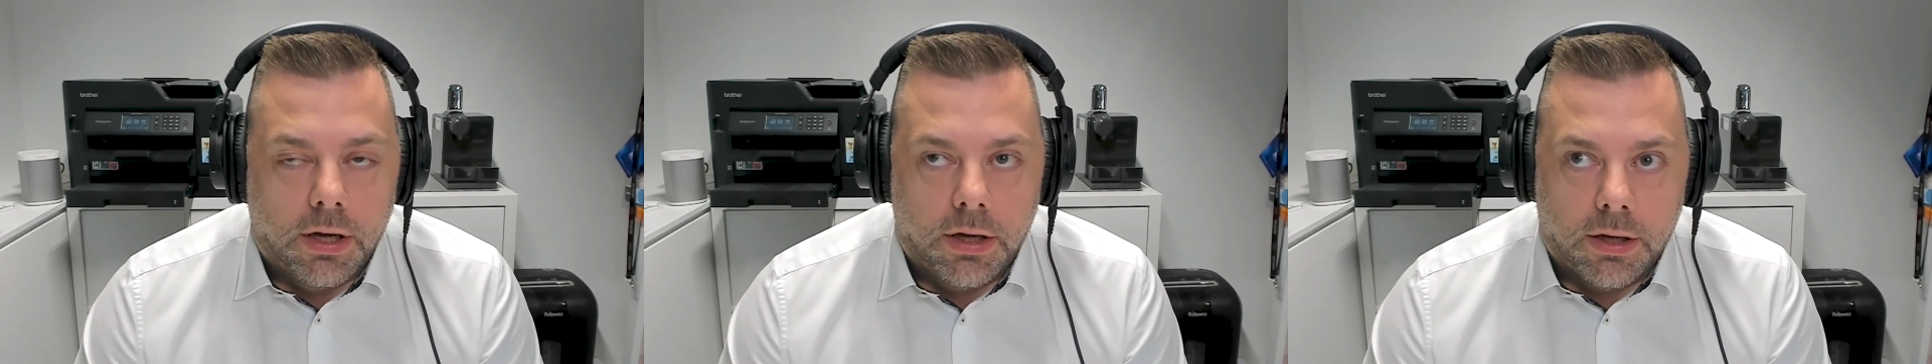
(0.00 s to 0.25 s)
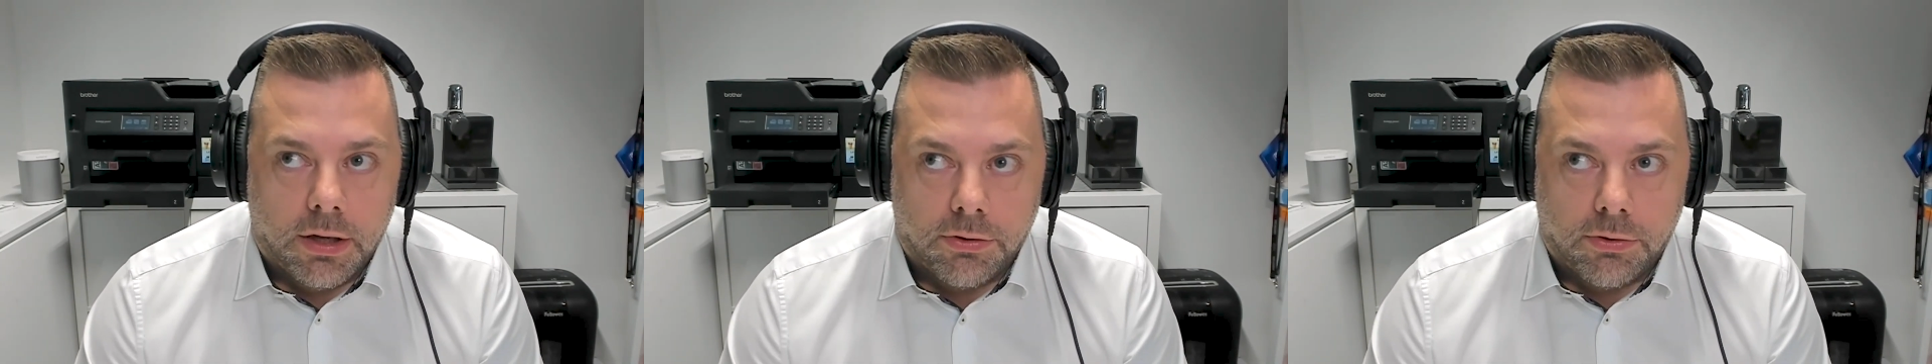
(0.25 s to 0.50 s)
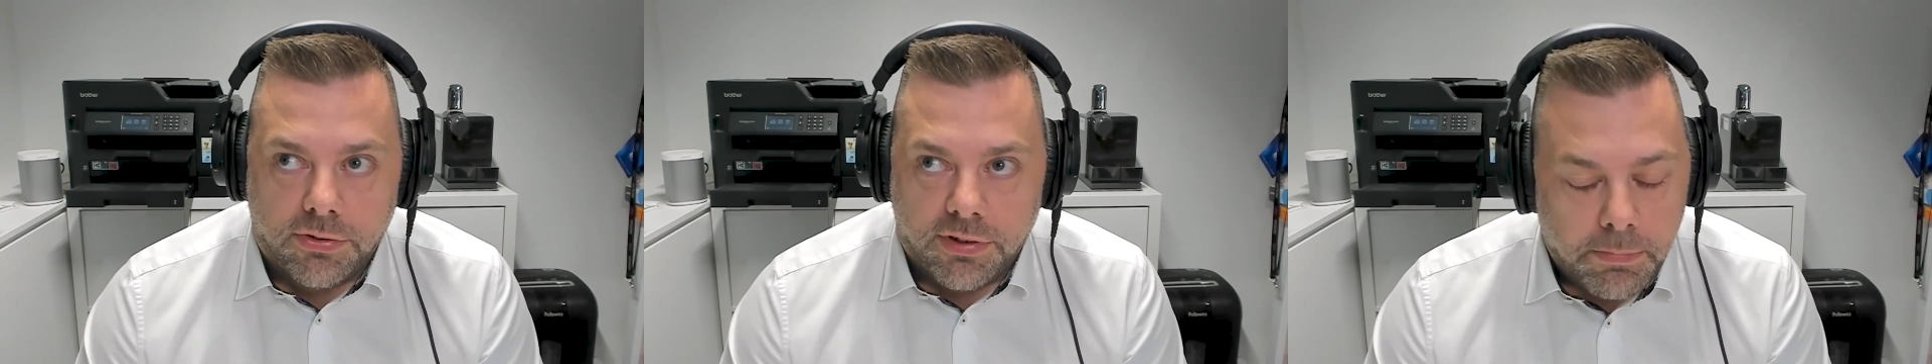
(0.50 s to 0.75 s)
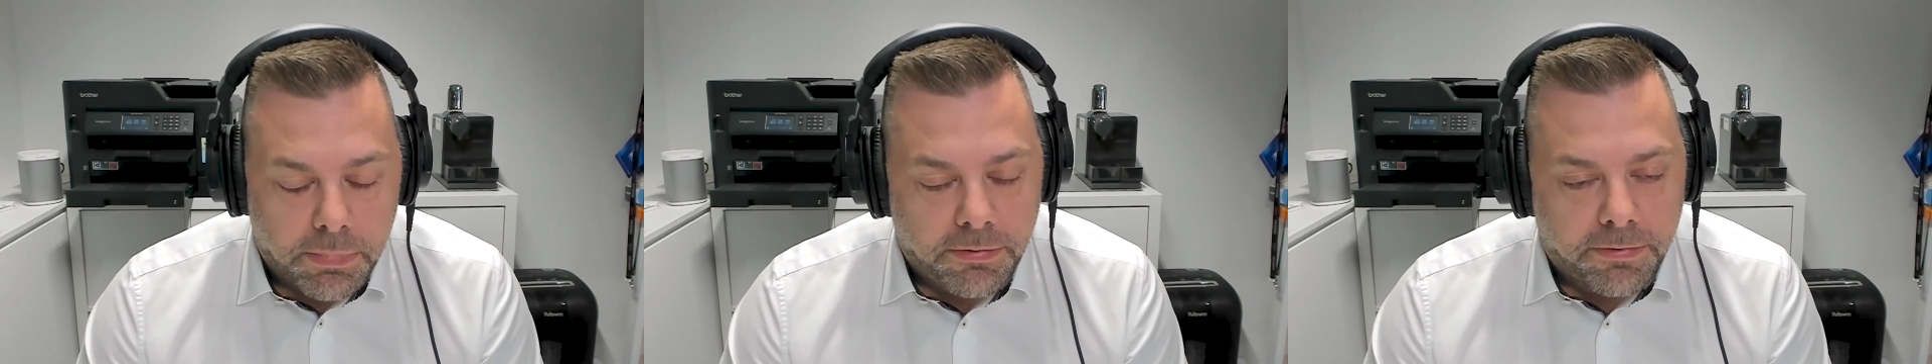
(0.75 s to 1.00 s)
to
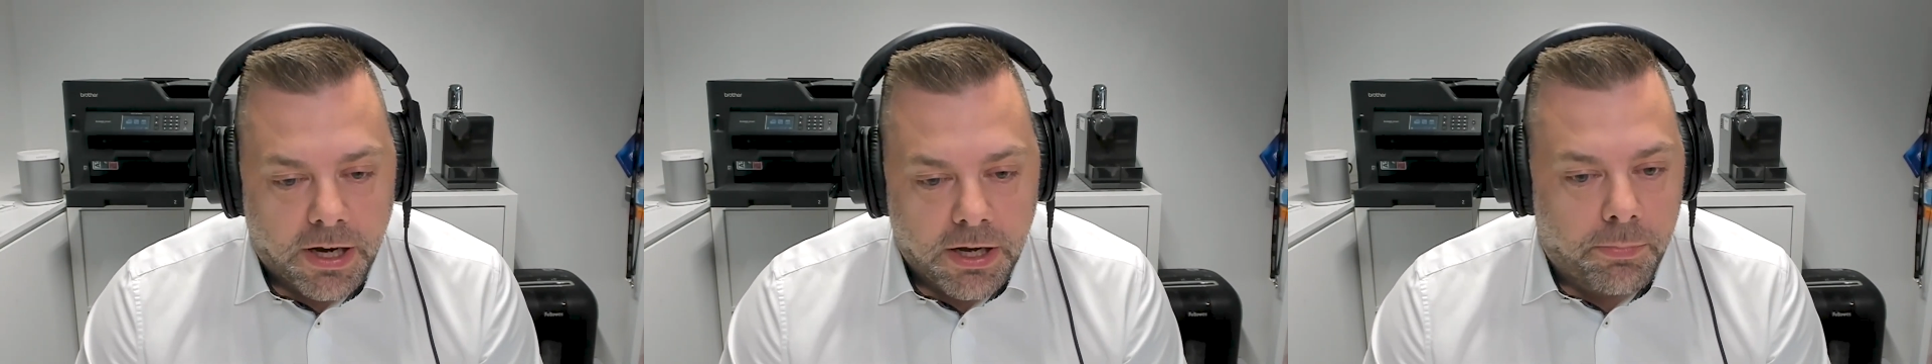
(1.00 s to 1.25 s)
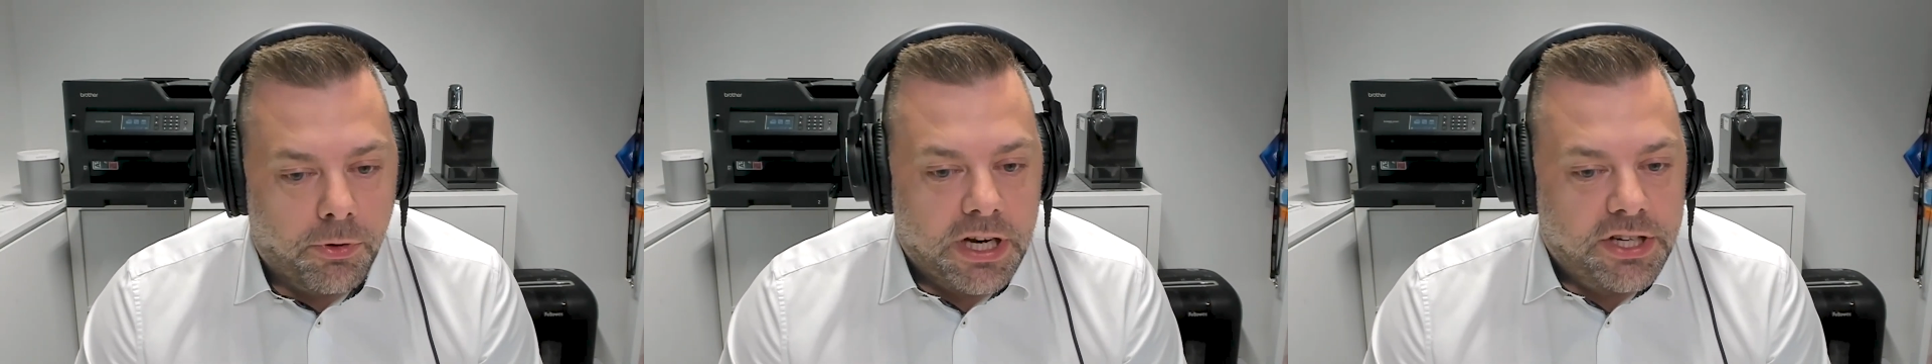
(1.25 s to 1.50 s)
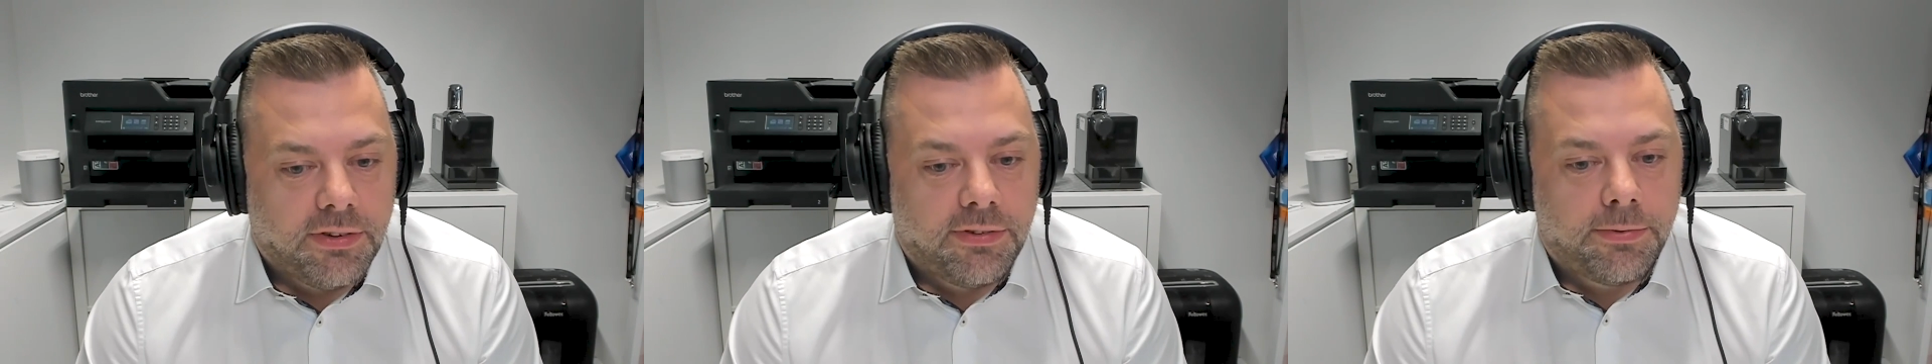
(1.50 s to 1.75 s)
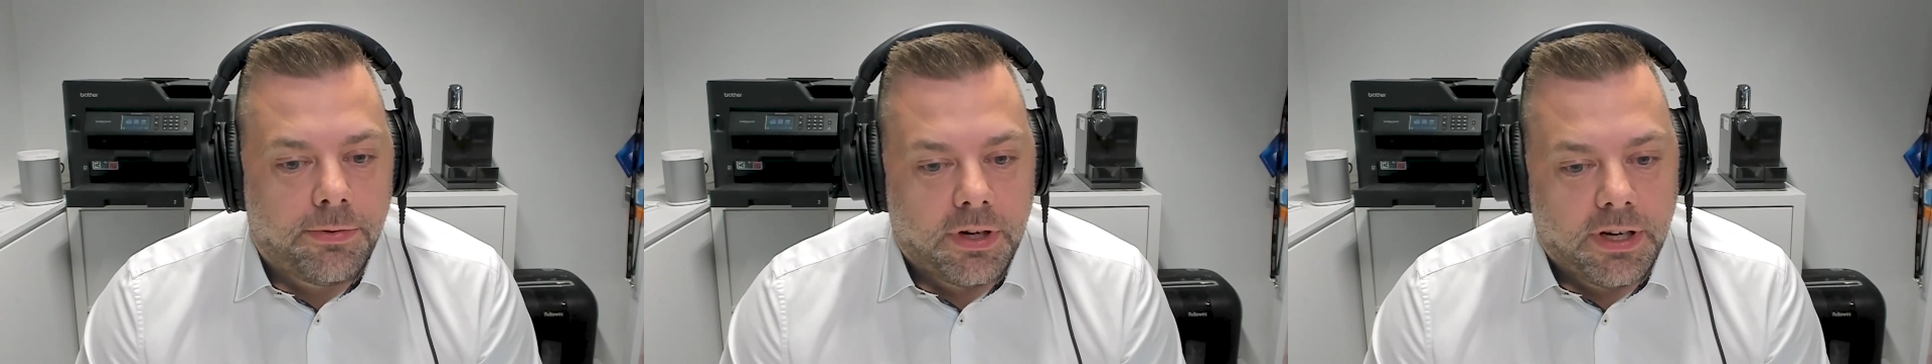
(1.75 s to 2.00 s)
simplify operations
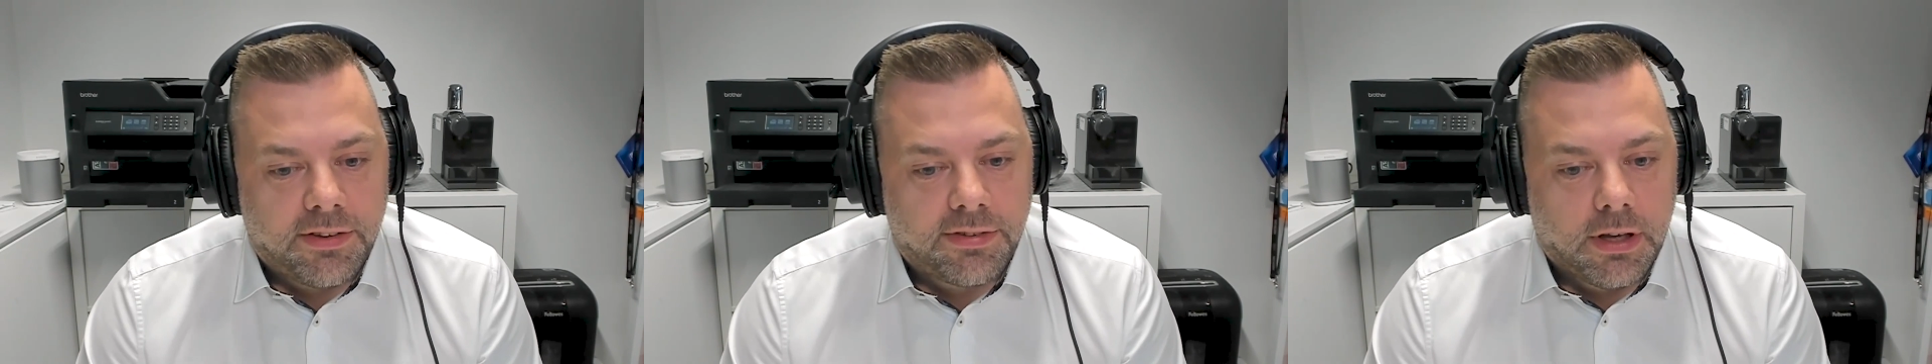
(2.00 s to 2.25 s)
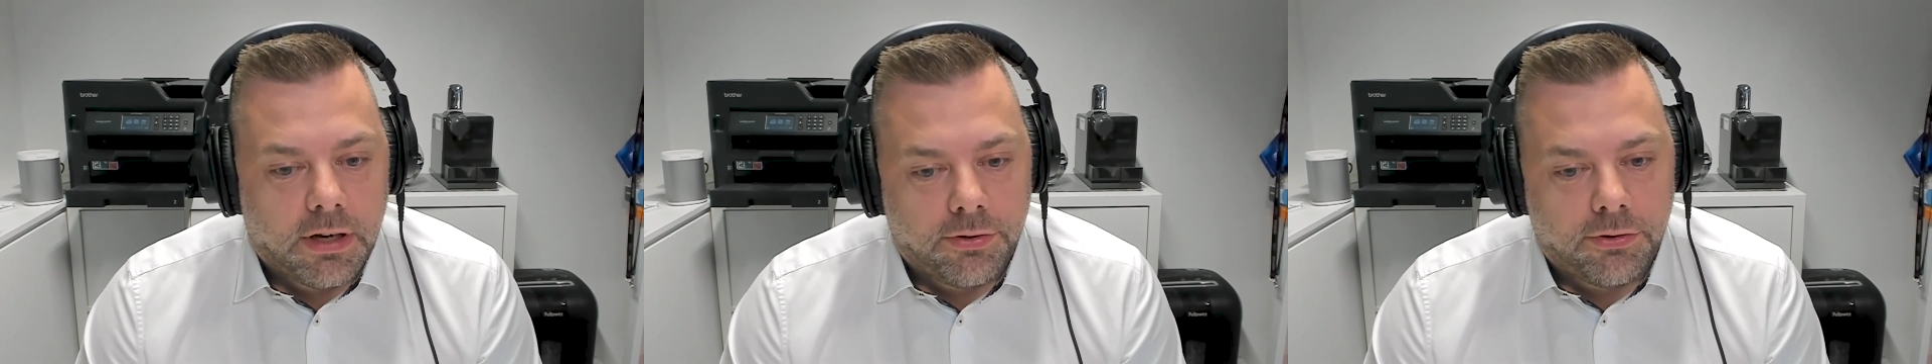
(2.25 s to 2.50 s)
for the NetScaler